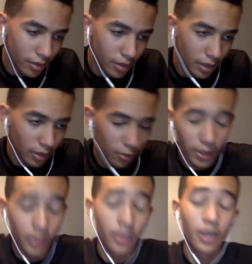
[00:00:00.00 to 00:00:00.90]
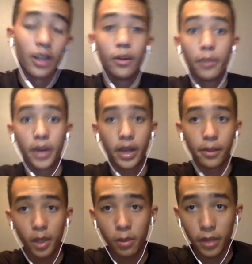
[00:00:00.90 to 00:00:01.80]
He's weird. Well,
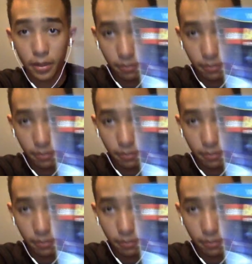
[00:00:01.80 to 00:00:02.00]
anyway,